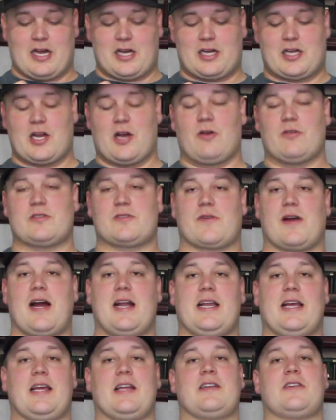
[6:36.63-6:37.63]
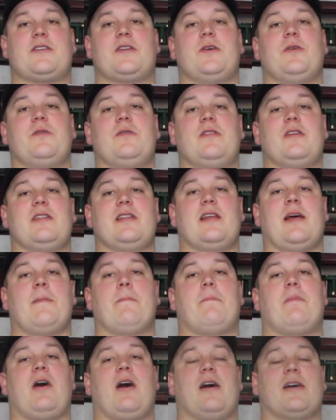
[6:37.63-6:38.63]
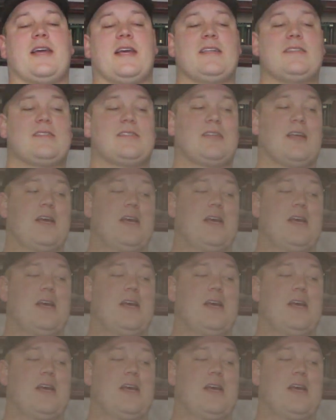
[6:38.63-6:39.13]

Goes right into the limb pockets